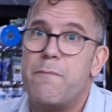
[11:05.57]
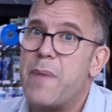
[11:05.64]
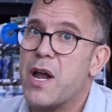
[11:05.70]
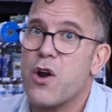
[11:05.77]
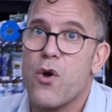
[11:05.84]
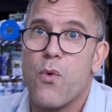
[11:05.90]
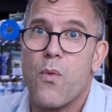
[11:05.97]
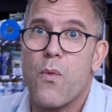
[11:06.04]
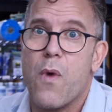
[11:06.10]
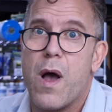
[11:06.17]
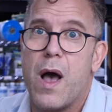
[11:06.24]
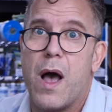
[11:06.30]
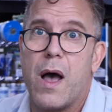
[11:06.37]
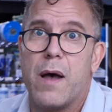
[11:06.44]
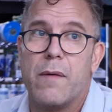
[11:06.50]
better
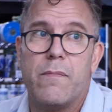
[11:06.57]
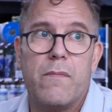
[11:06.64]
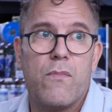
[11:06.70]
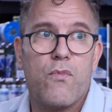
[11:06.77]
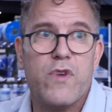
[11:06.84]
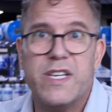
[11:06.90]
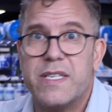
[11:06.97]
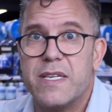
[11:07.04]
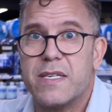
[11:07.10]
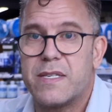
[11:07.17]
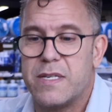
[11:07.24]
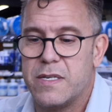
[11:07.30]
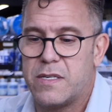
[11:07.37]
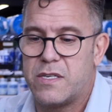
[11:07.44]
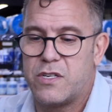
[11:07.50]

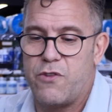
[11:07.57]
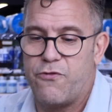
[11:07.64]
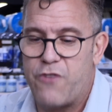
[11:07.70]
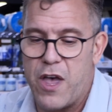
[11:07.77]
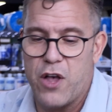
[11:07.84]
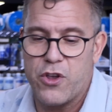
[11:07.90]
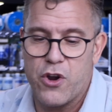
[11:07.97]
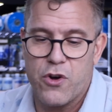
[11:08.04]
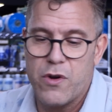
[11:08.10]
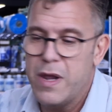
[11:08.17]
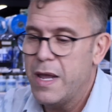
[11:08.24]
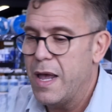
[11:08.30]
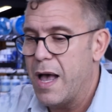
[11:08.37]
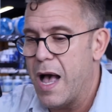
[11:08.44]
resistance to failure,